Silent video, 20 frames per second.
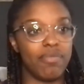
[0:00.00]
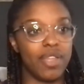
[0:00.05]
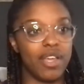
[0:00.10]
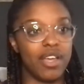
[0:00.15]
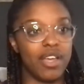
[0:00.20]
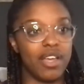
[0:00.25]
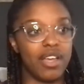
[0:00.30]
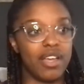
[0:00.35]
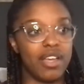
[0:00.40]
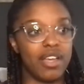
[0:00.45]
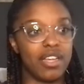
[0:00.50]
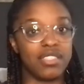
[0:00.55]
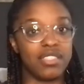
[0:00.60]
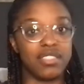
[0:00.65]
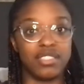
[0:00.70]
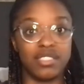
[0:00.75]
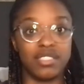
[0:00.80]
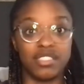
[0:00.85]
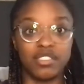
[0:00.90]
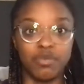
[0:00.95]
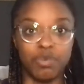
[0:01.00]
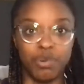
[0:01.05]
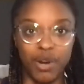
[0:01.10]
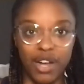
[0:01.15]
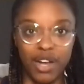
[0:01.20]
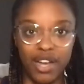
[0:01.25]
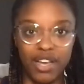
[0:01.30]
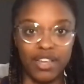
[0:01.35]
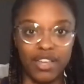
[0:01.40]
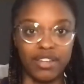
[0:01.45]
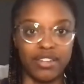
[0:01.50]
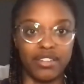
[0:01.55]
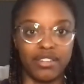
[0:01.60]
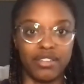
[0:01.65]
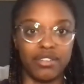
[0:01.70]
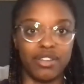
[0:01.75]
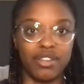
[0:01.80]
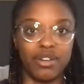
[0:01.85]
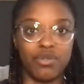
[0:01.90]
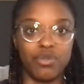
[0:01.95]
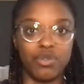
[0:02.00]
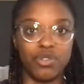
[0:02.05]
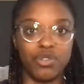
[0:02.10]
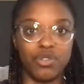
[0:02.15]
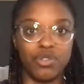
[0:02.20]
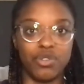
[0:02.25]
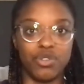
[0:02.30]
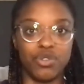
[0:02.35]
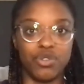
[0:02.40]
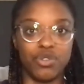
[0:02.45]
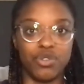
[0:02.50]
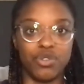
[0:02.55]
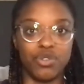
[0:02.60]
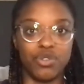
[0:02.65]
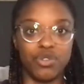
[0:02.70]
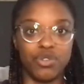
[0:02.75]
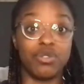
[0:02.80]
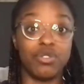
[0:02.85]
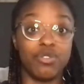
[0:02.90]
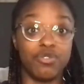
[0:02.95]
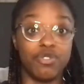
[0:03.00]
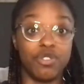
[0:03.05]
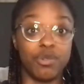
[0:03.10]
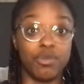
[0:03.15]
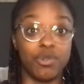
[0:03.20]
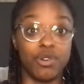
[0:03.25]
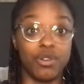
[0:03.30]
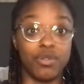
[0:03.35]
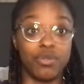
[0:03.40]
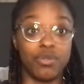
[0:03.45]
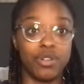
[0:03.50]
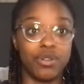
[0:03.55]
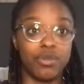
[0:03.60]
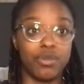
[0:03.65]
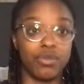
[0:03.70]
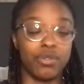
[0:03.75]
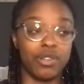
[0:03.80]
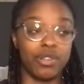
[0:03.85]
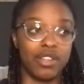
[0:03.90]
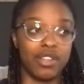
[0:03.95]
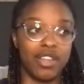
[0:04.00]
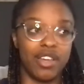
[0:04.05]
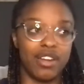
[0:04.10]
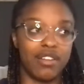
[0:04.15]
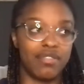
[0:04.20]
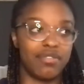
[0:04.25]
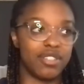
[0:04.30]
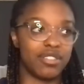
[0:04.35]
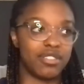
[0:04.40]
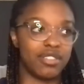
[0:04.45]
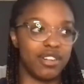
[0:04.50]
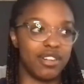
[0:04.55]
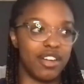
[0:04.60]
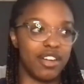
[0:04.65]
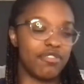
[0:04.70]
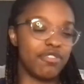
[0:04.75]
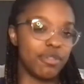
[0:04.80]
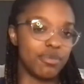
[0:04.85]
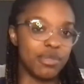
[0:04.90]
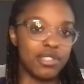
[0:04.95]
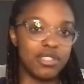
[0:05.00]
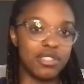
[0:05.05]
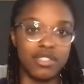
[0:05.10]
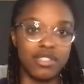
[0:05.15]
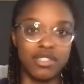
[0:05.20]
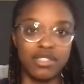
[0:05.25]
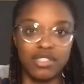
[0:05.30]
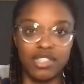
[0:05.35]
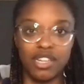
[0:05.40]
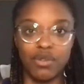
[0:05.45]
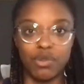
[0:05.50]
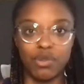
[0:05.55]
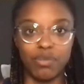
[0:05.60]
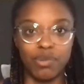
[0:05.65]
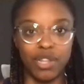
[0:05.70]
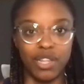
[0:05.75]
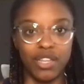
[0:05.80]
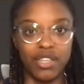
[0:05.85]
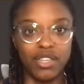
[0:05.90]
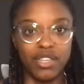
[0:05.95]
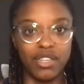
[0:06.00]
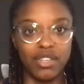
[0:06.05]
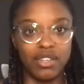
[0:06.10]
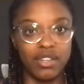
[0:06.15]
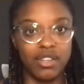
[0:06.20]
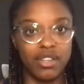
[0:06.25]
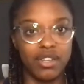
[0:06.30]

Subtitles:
a sense of pride. When you put the uniform on. A lot of us are not from the cities that we play in,